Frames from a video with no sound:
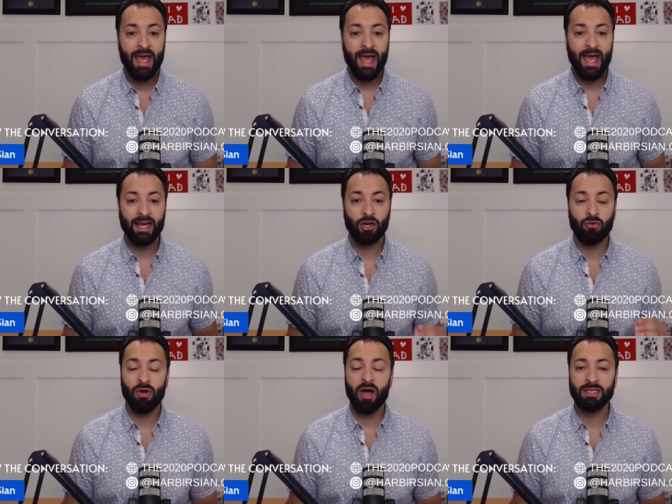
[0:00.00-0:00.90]
and
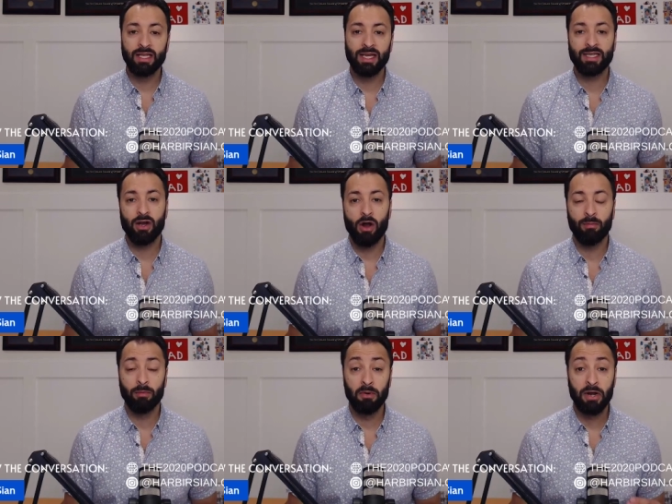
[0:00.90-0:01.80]
cross-linked
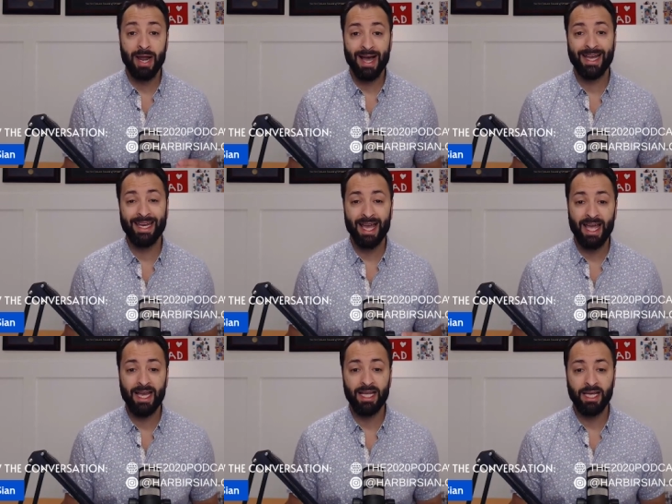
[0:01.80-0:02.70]
carbomer
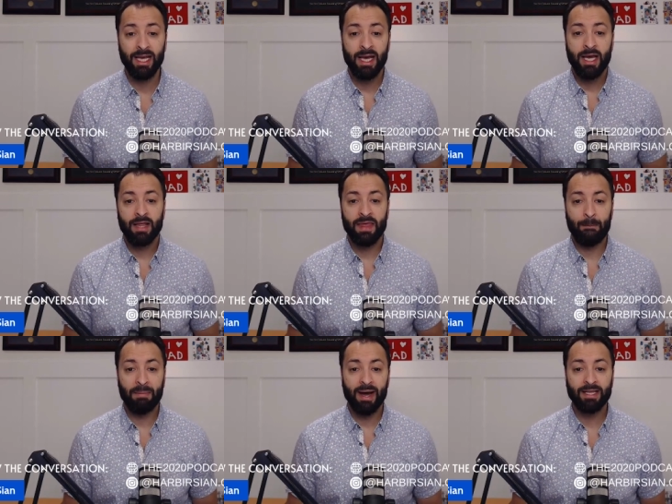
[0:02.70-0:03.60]
980
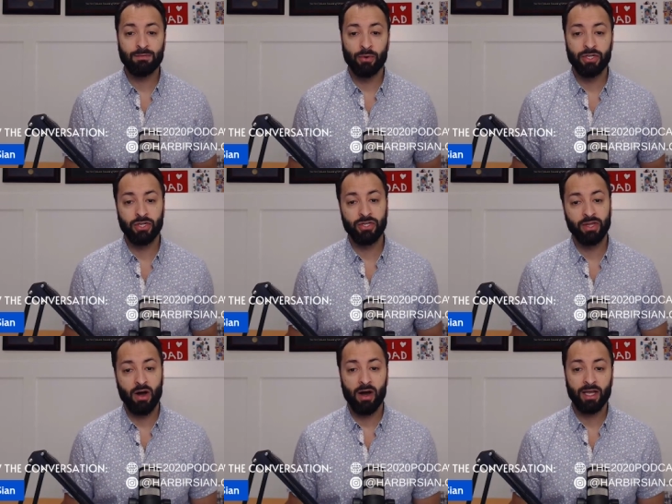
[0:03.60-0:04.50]
that binds moisture to
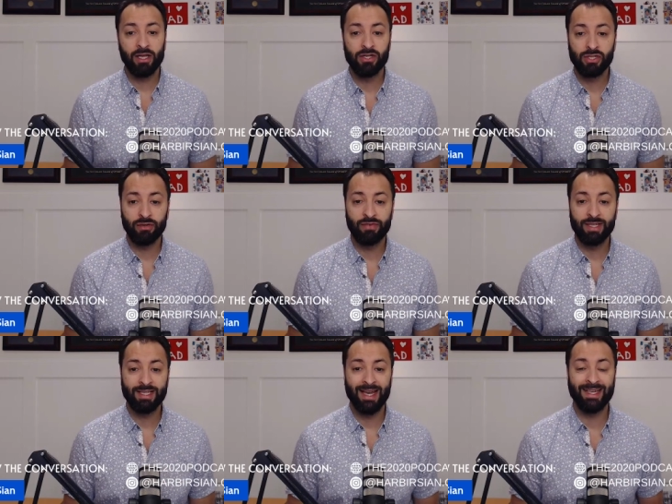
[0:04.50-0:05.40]
the ocular
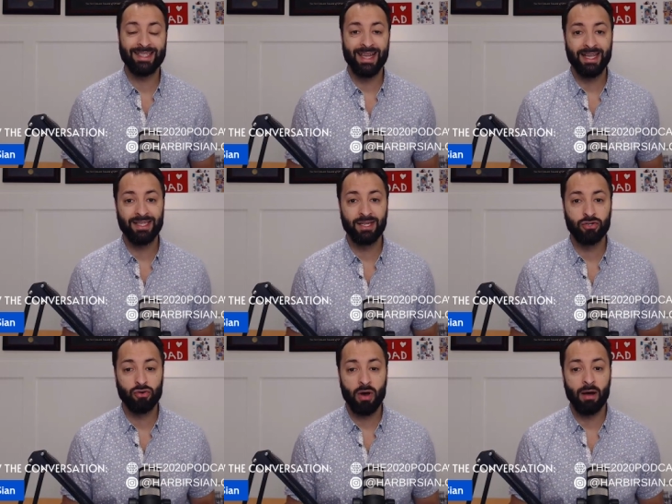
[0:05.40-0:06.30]
surface and extends the
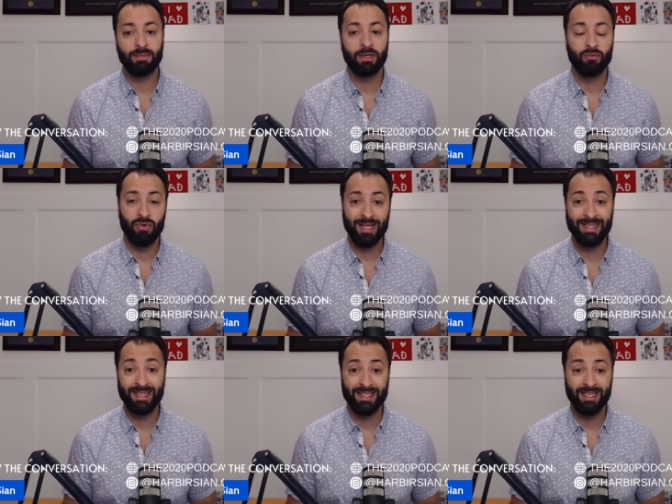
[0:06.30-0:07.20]
drop's
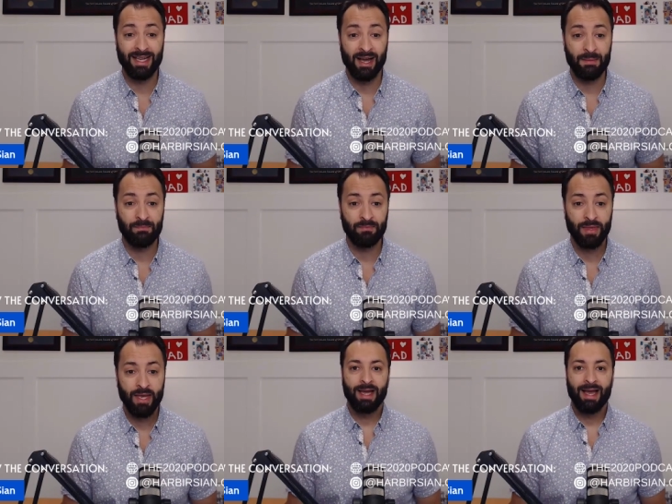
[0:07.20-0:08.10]
residency time.
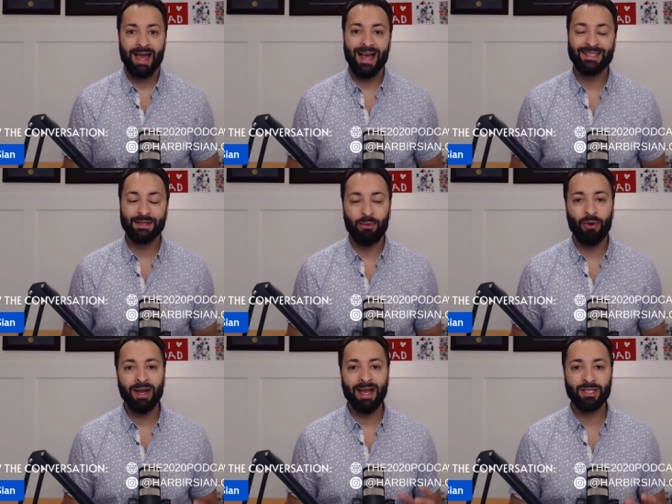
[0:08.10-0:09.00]
As
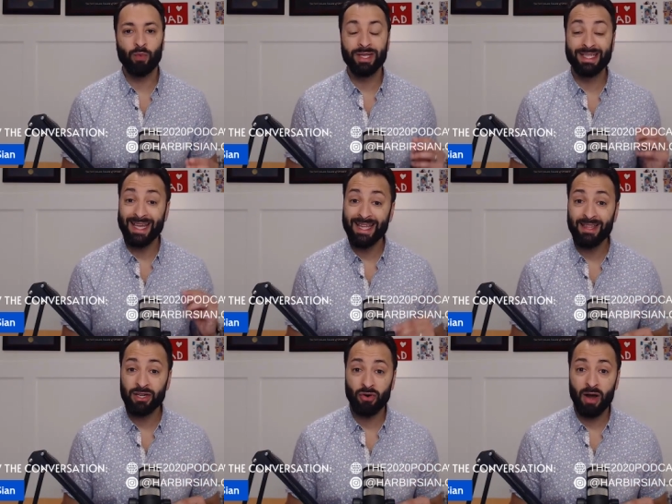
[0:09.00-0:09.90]
important as what's in
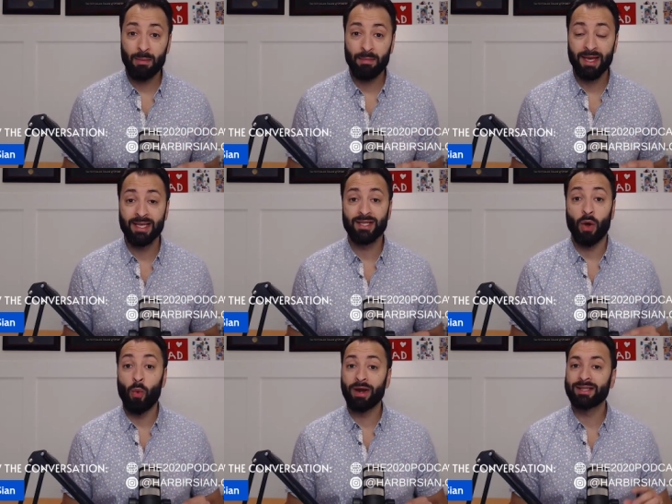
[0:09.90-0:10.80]
the drop is
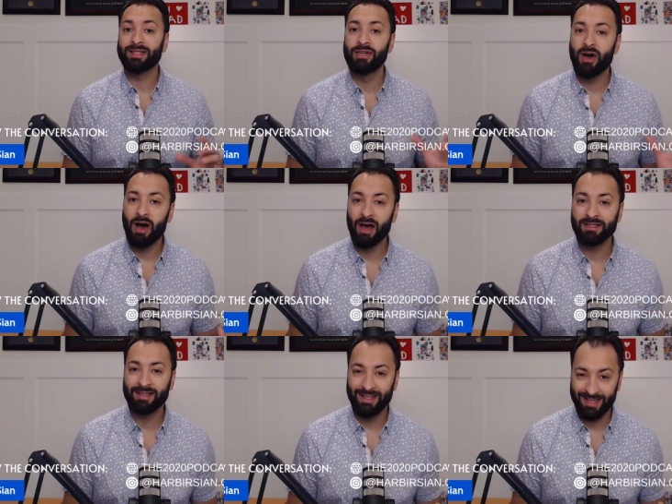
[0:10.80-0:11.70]
what is
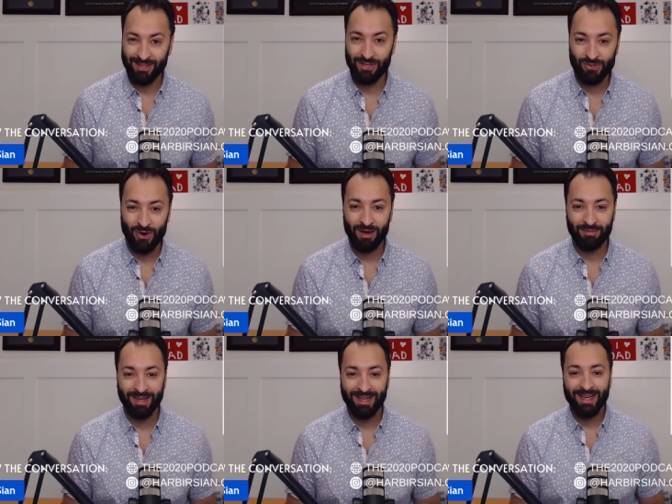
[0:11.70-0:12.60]
not in the drop.
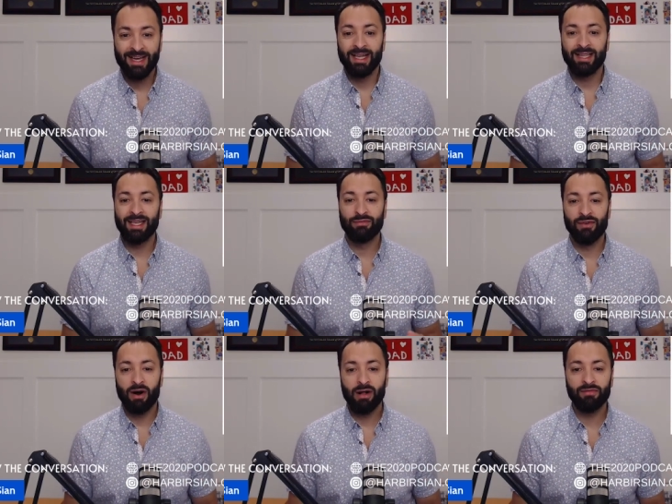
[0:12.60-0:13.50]
The
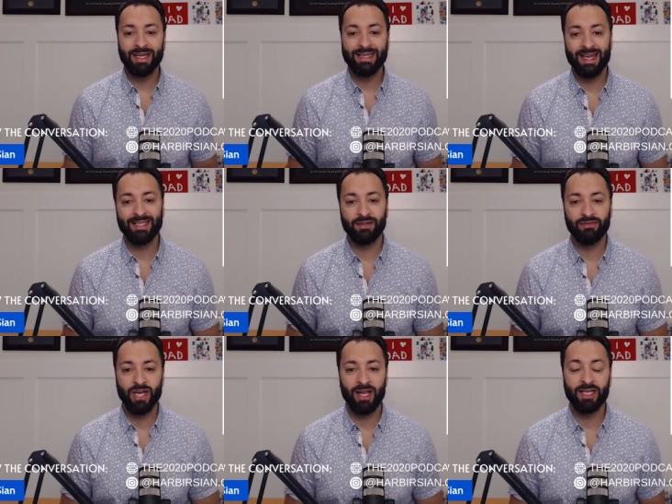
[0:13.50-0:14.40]
Evolve Intensive
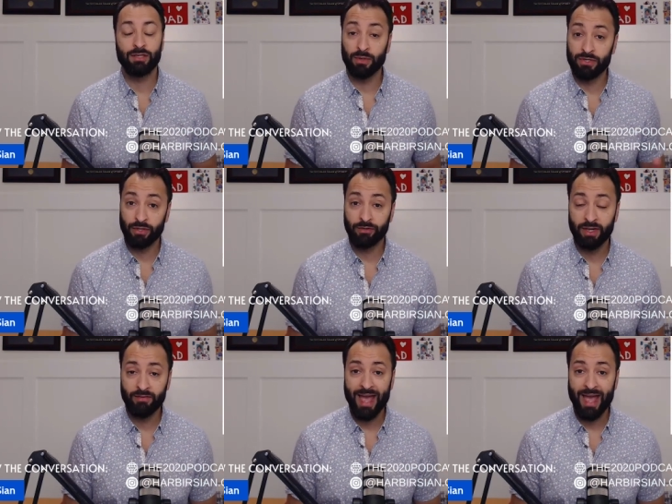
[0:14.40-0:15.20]
Gel is preservative